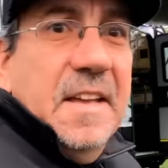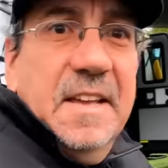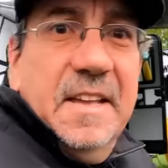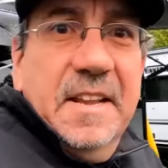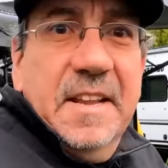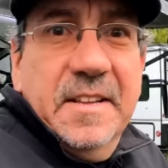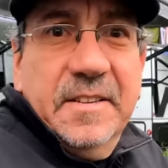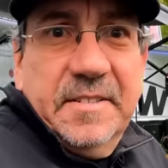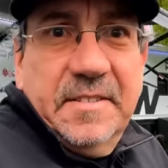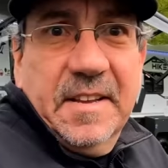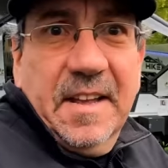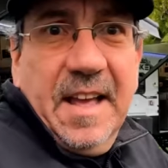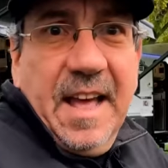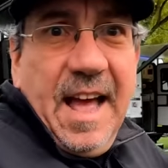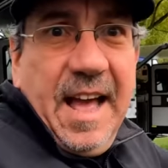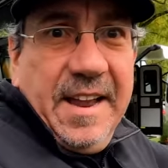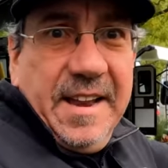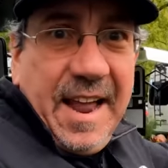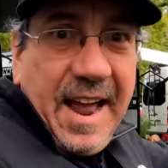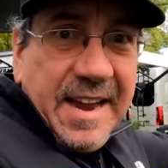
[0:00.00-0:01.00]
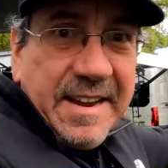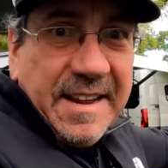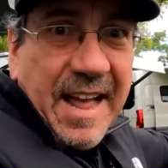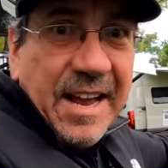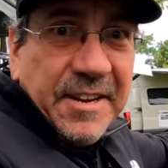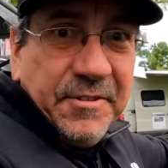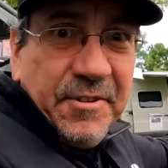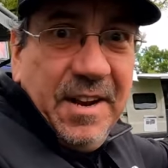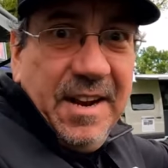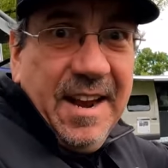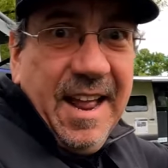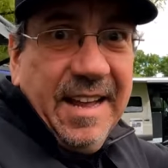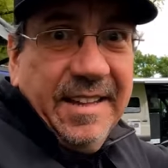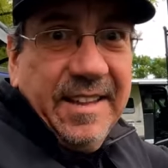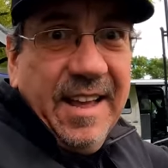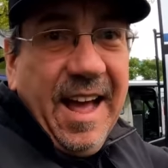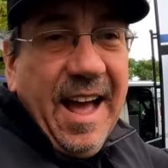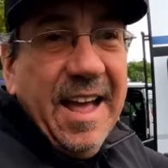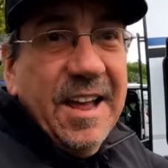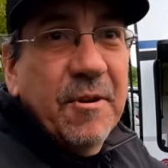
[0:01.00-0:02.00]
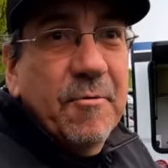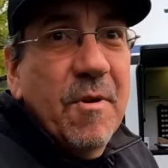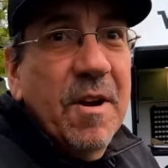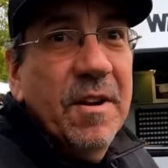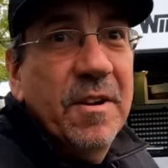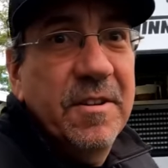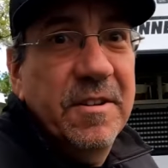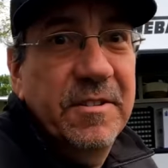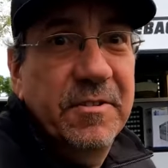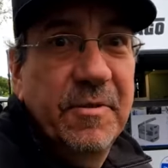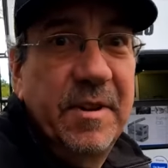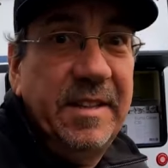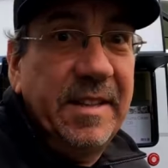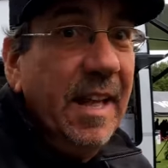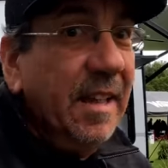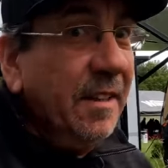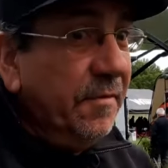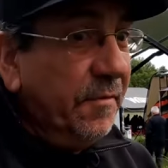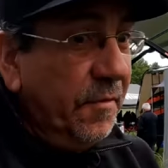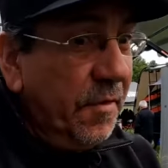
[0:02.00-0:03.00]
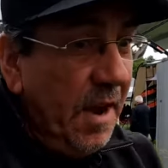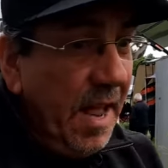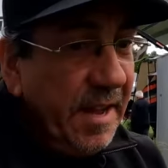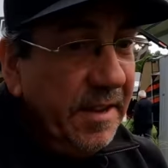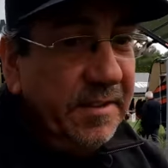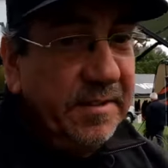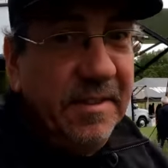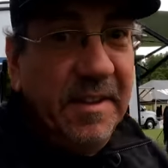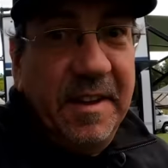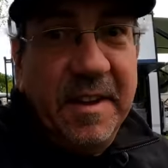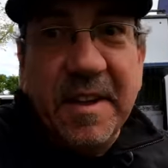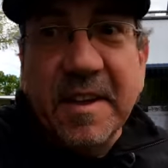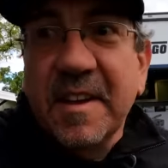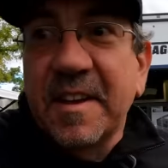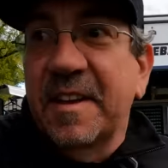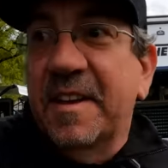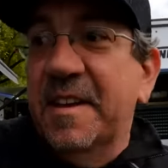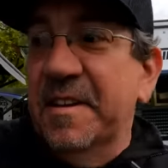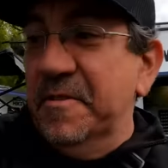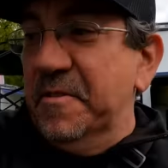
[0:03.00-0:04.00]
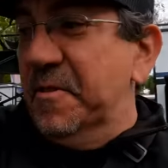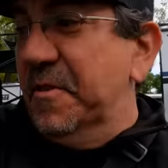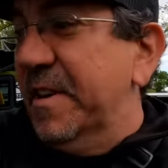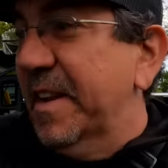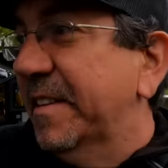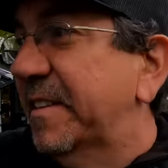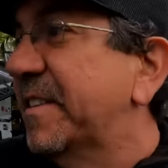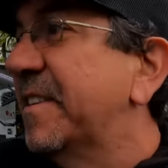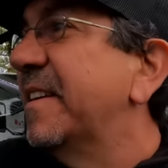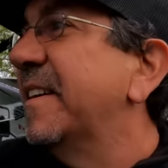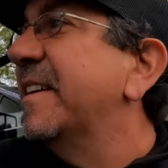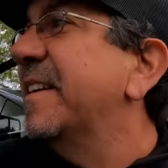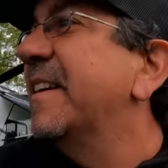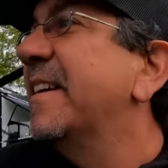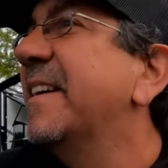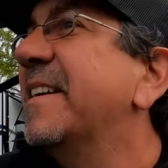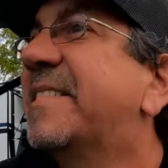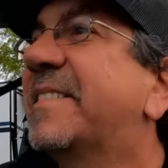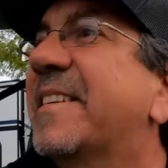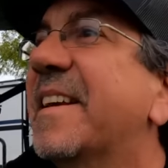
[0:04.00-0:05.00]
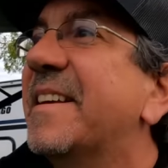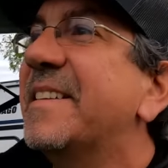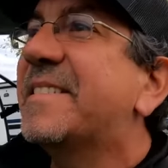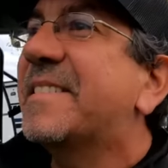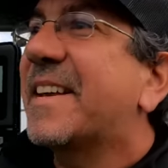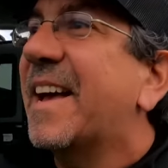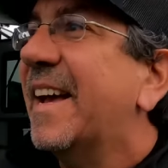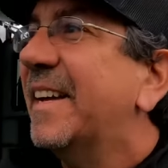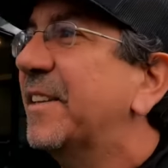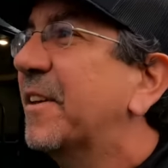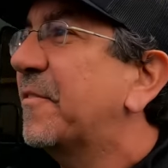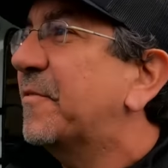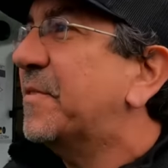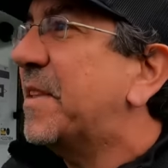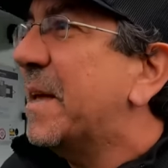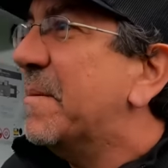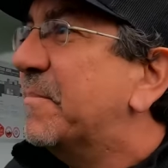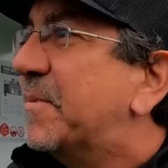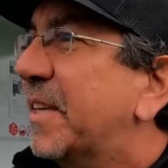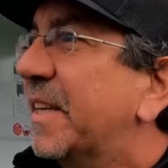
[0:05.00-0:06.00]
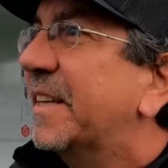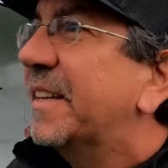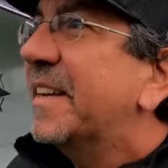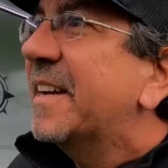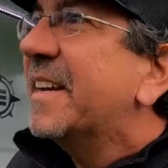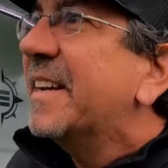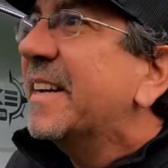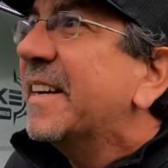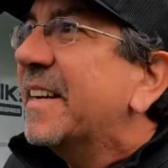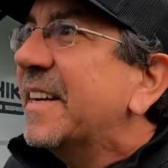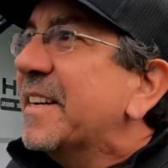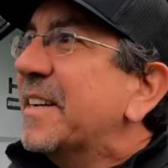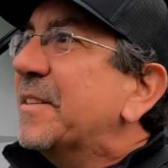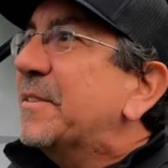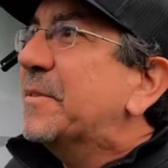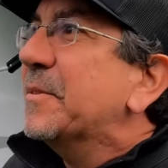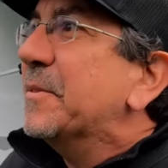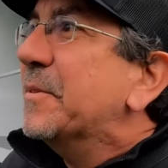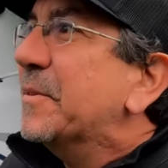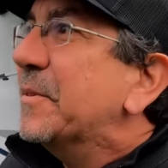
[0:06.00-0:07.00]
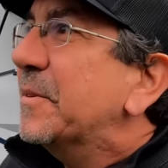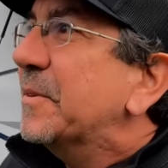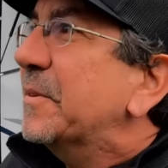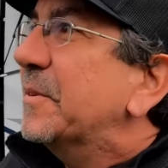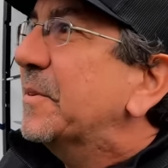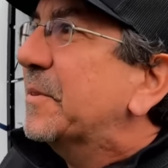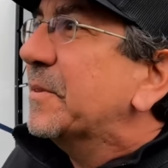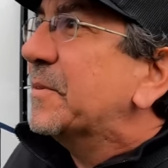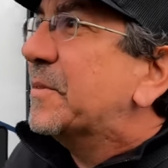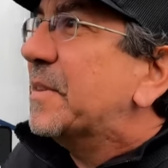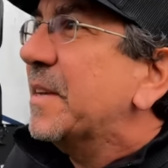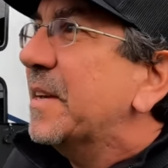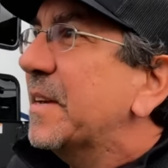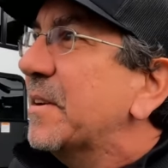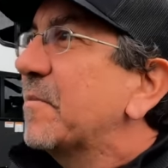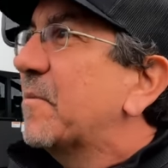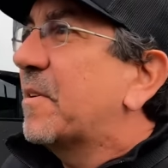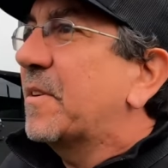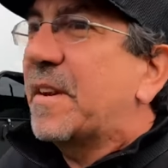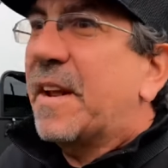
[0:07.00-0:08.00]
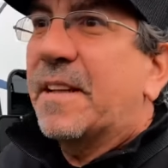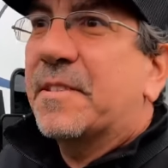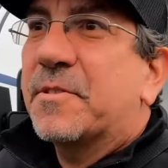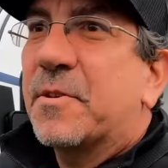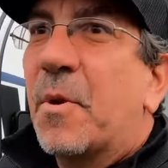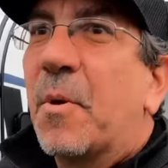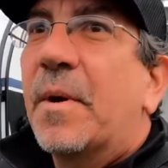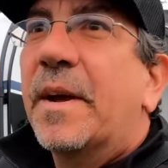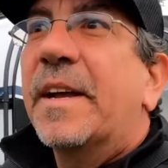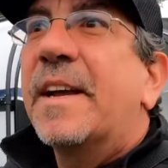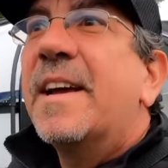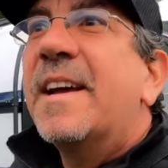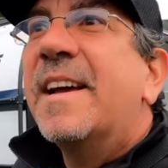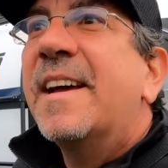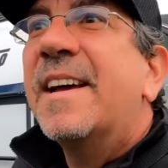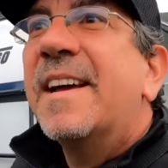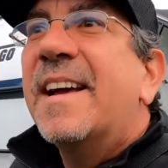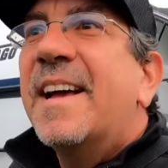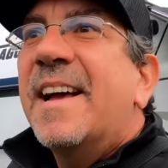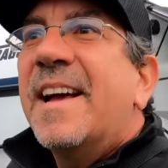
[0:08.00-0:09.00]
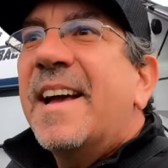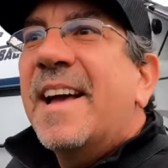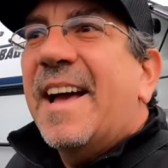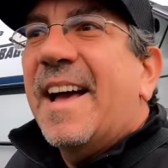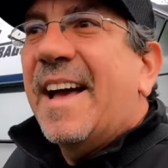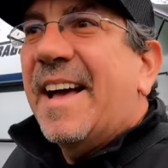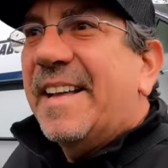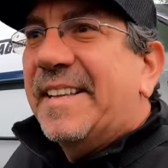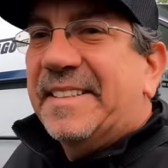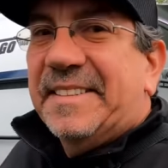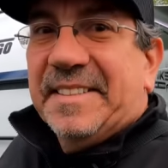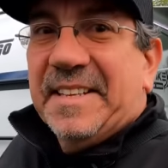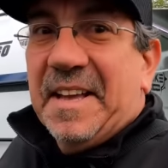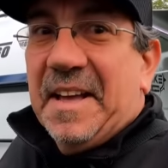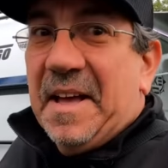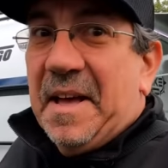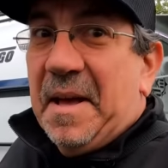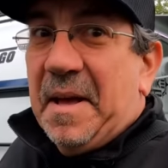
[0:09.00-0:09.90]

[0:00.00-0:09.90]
It is, I actually like the hike 100, that flex unit, it's kind of tempting to see where that's going. And